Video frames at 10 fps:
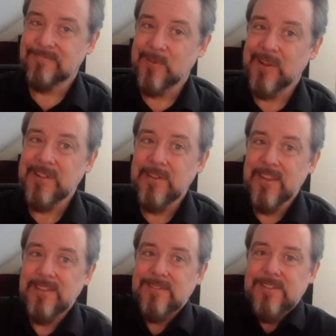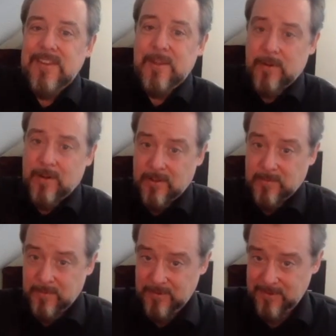Well, the interesting thing about
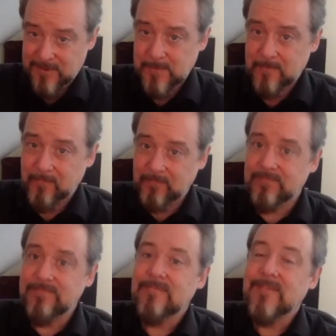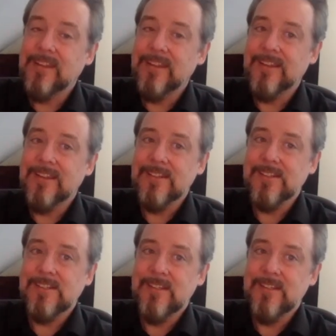entrepreneurs is